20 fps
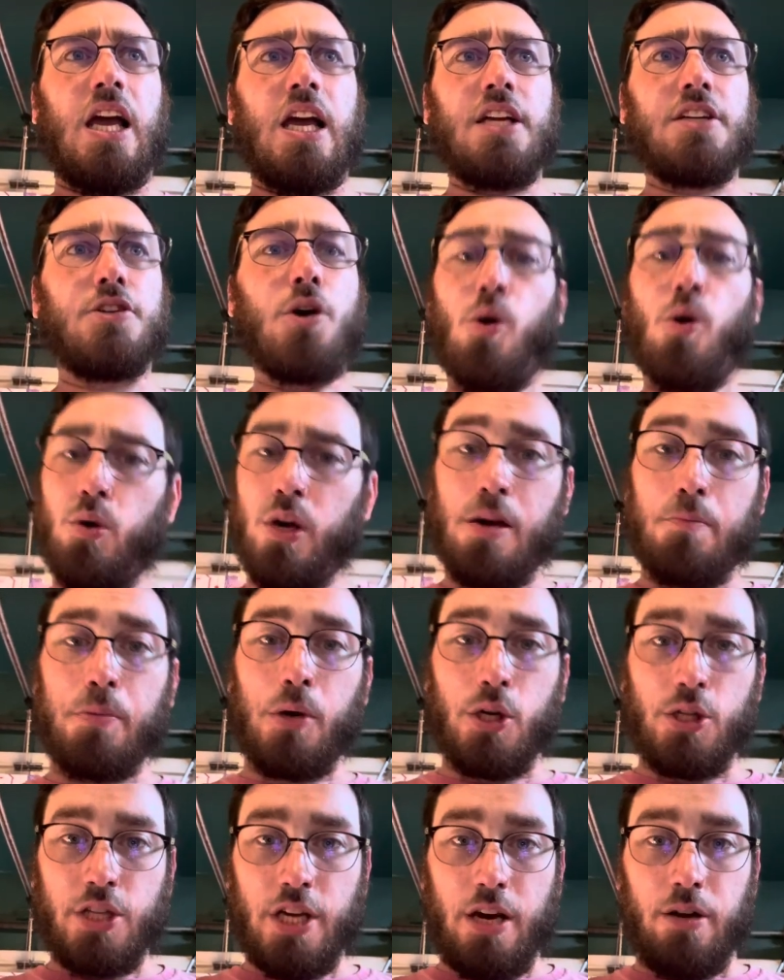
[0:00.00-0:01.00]
Don't get
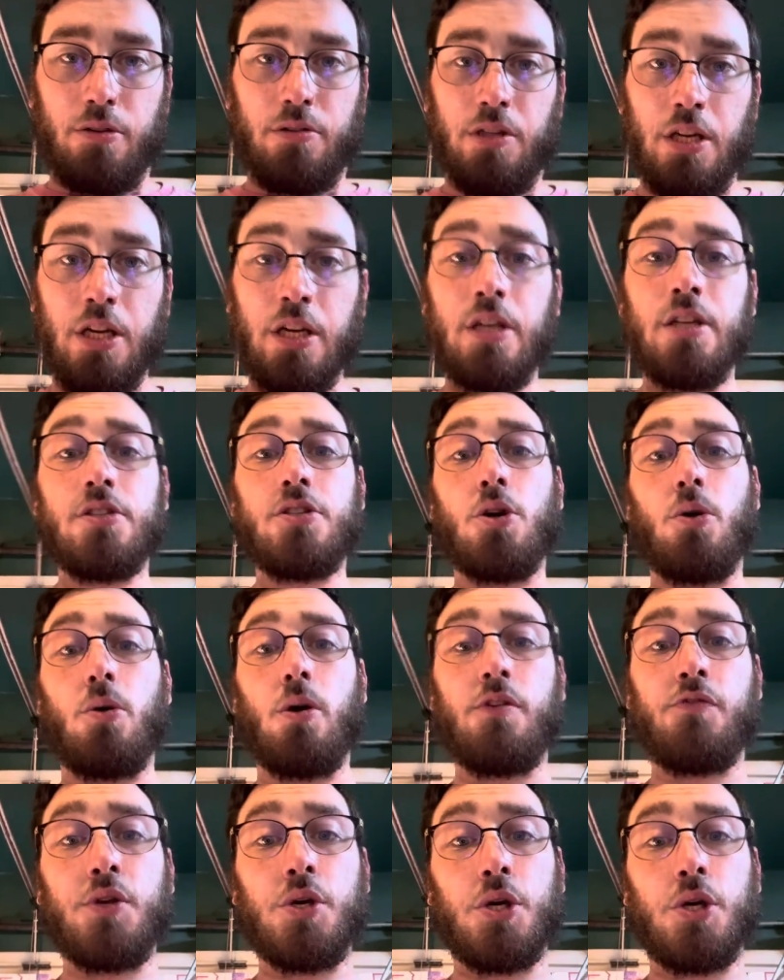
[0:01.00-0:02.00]
burnt out. So
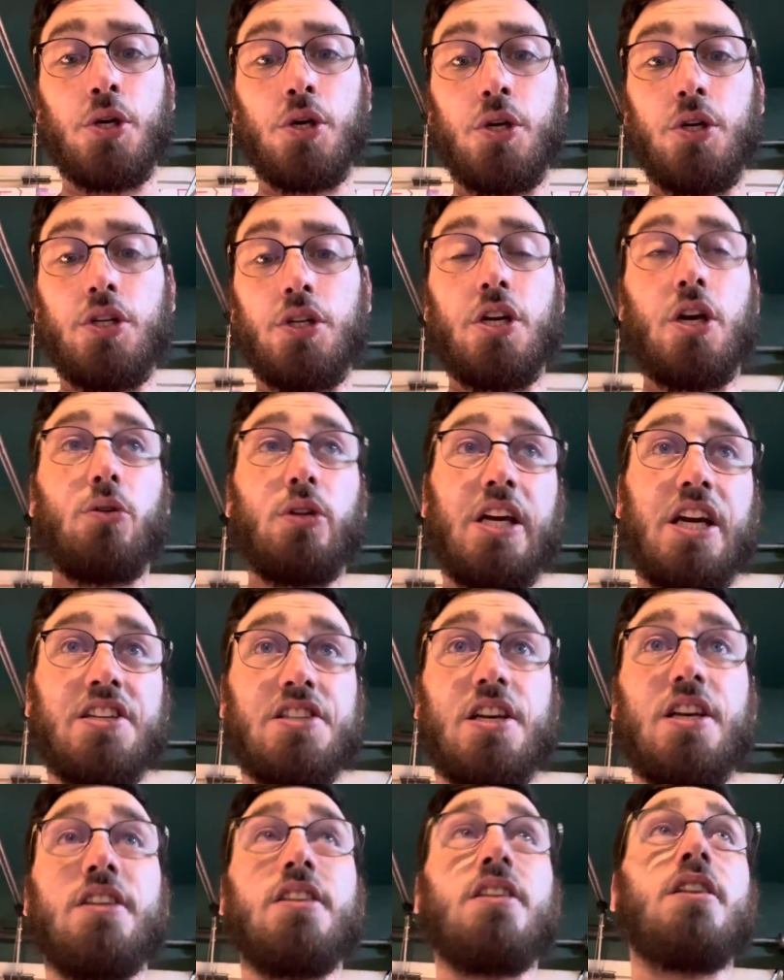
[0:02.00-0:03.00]
if you're, you know, like I
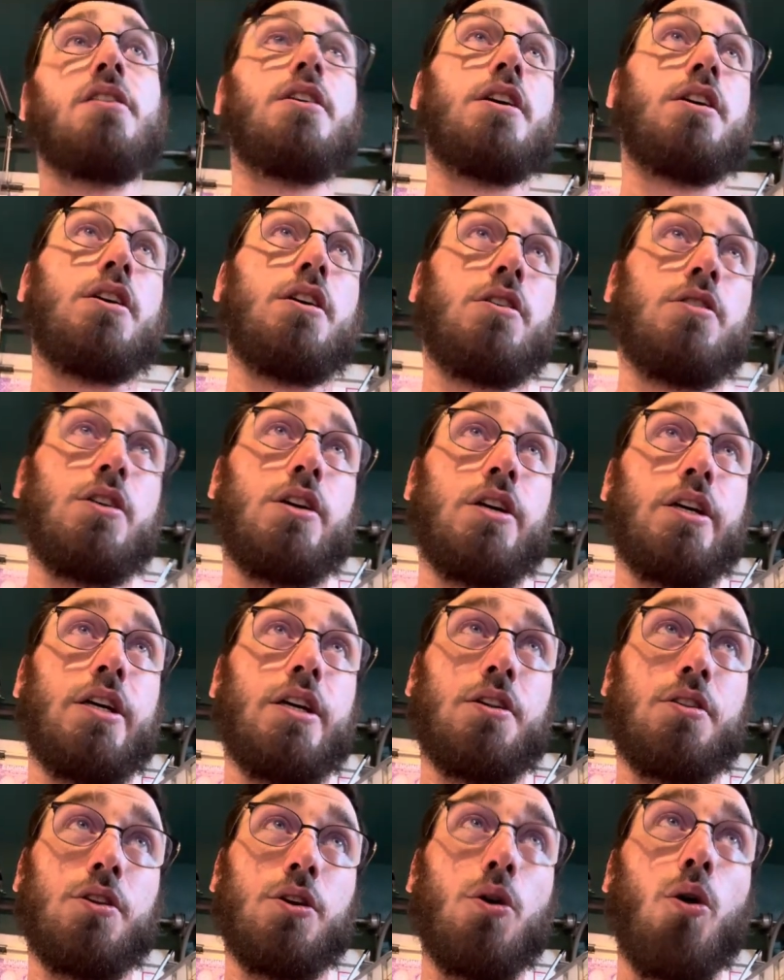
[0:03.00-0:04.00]
said,
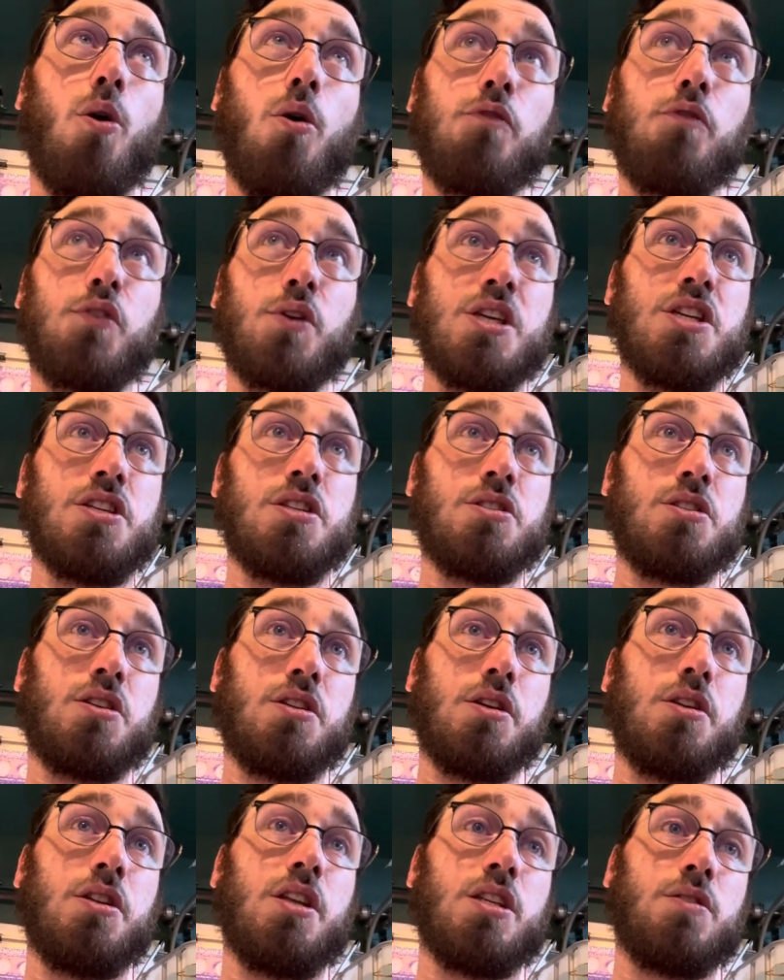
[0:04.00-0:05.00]
the goal for
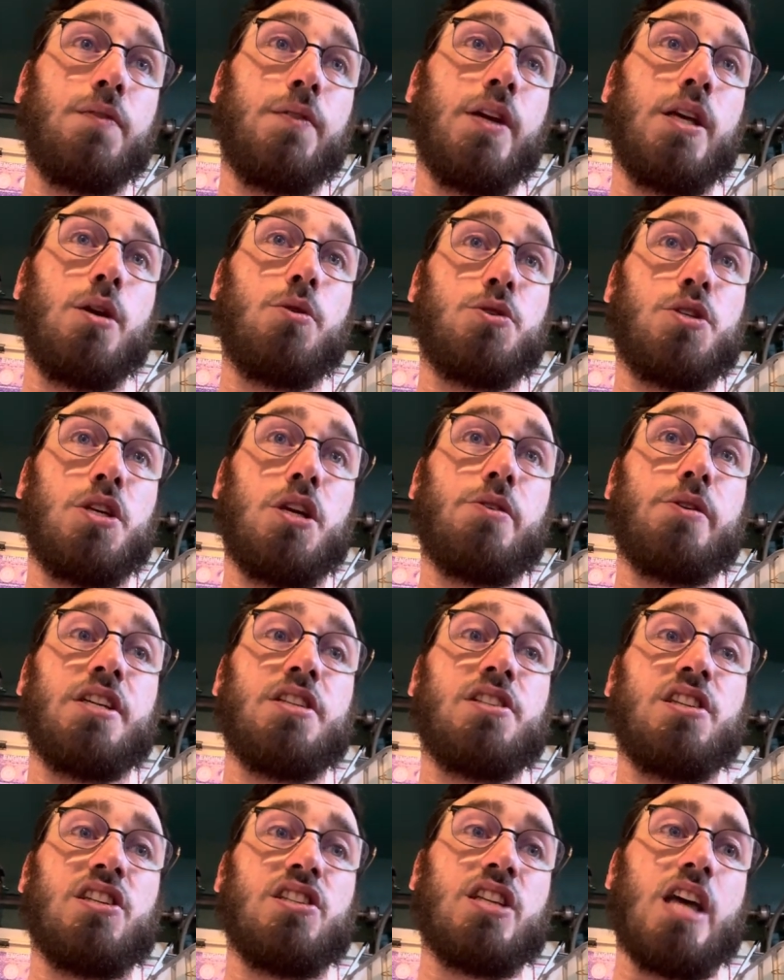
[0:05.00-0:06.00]
this video
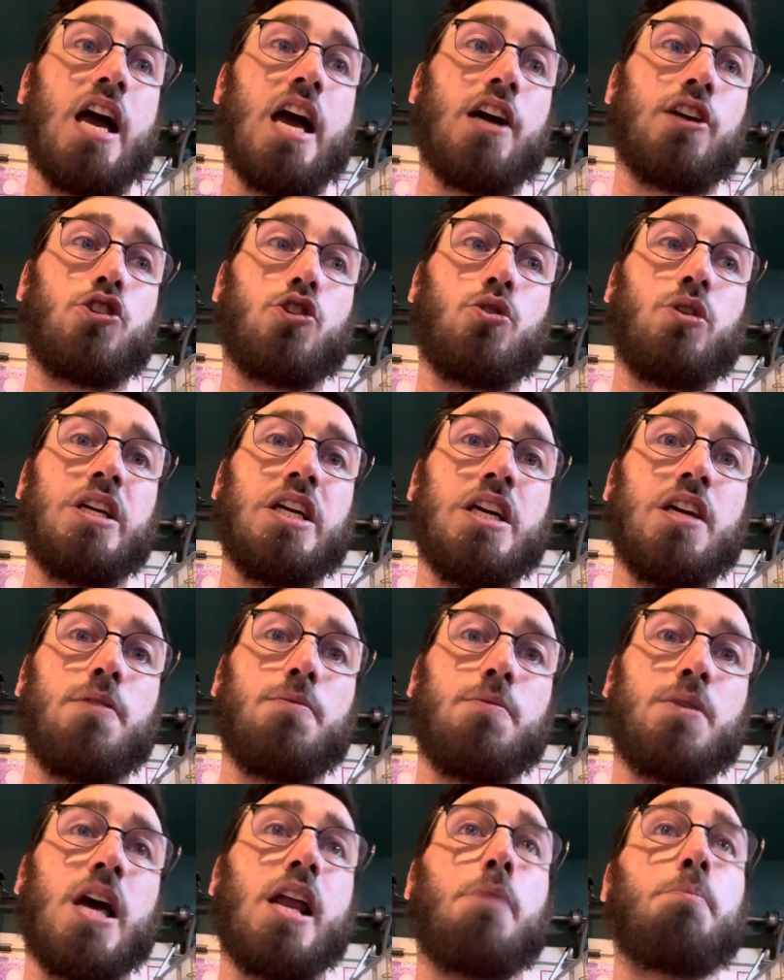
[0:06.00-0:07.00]
series is to actually
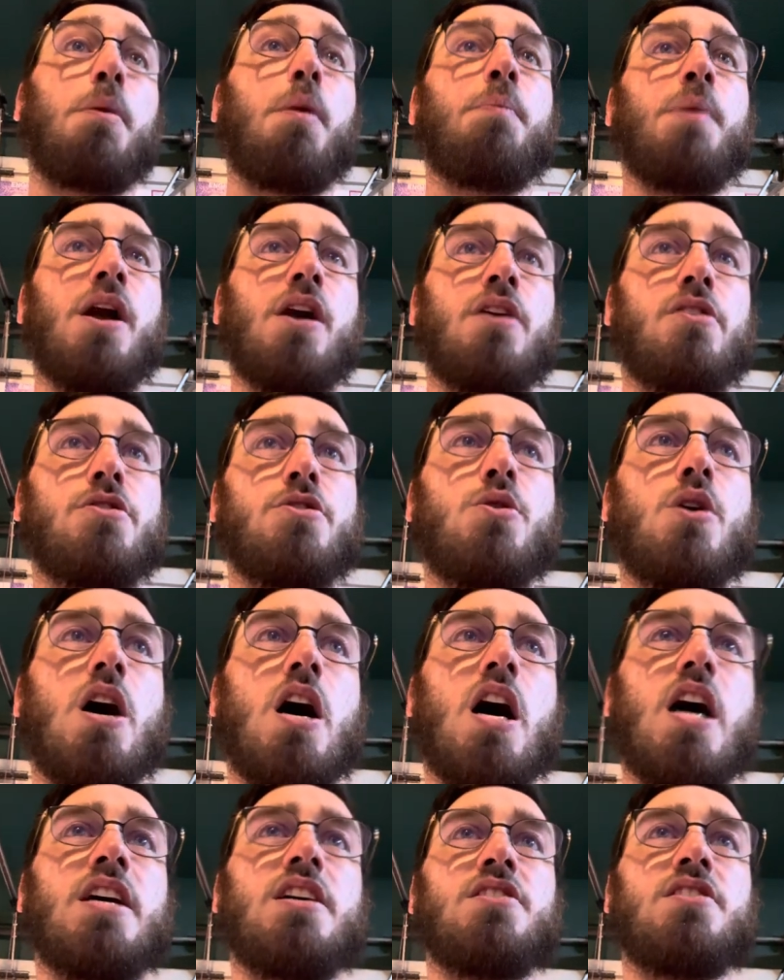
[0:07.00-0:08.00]
kind of prepare you
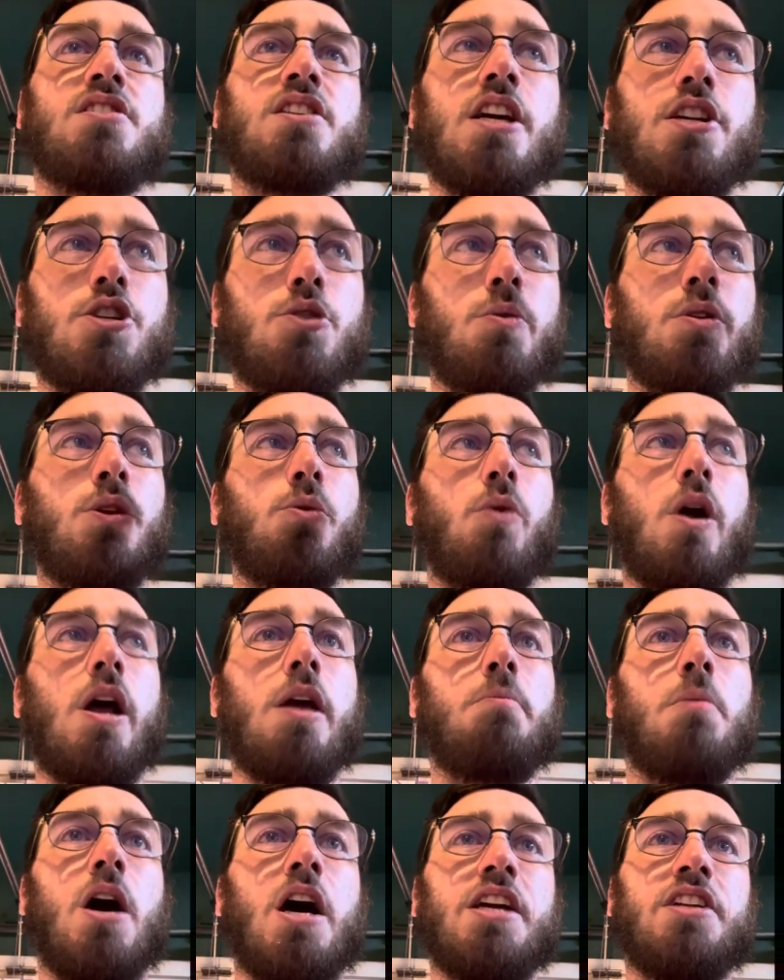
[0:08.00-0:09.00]
guys, get you in the right
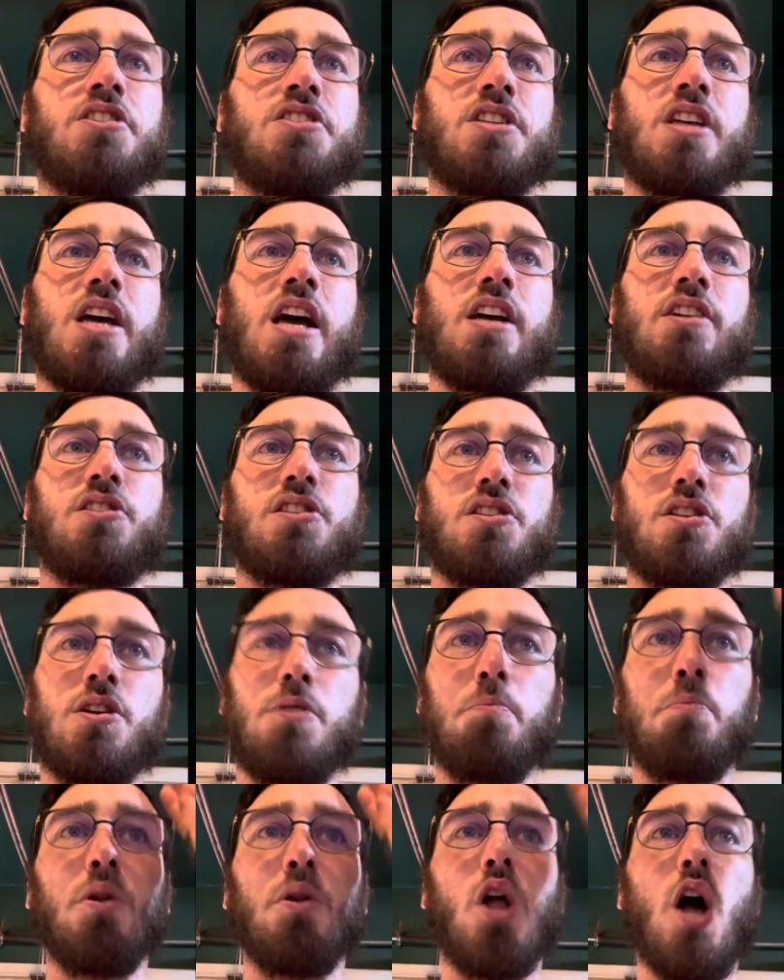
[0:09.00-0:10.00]
mindsets,
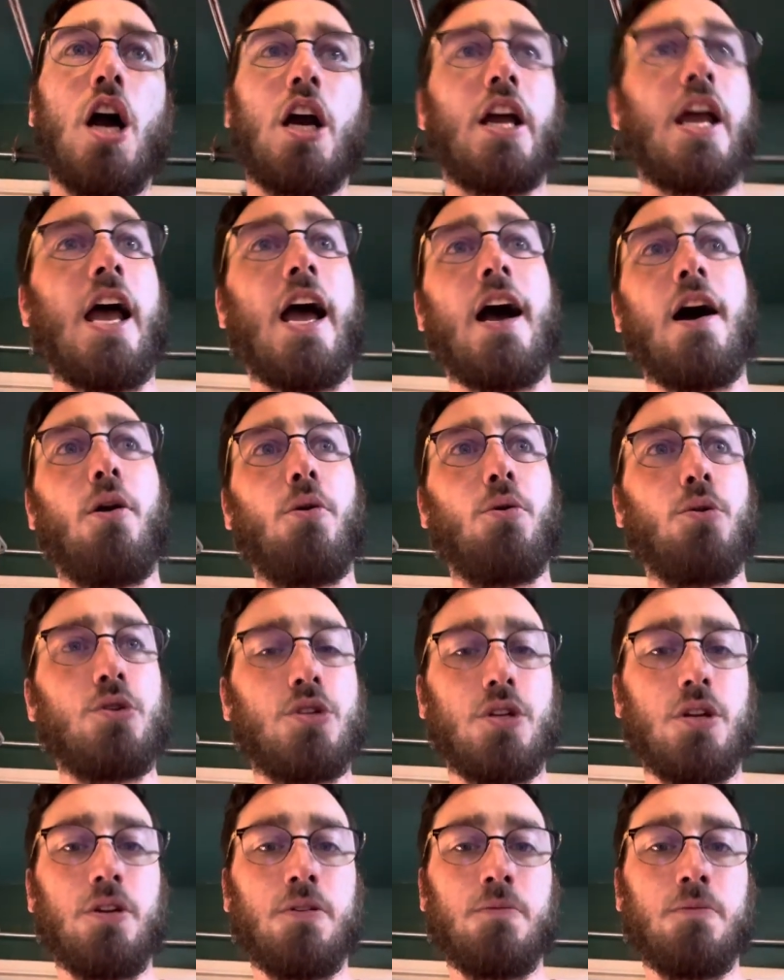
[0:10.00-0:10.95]
block out